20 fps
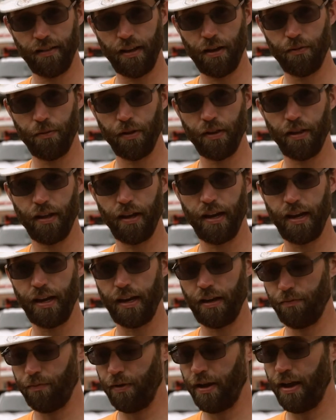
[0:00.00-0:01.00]
that we
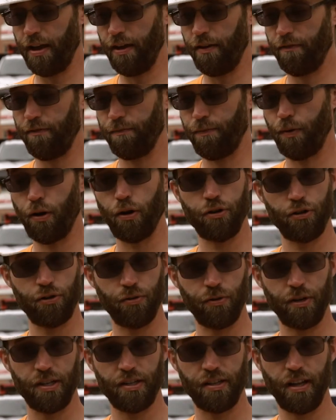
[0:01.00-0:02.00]
lay, and we have bar
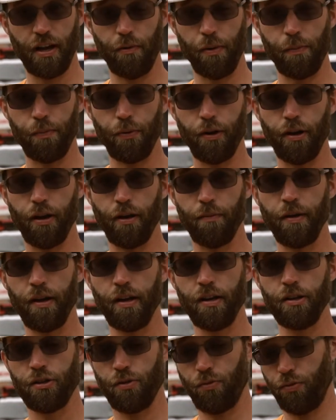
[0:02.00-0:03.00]
joists that we put up.
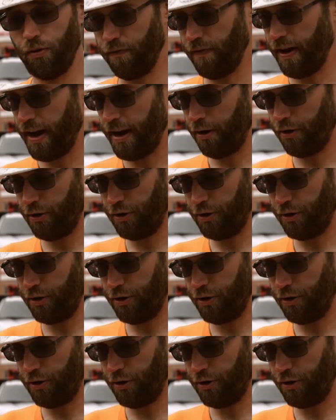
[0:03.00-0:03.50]
So we'll divide our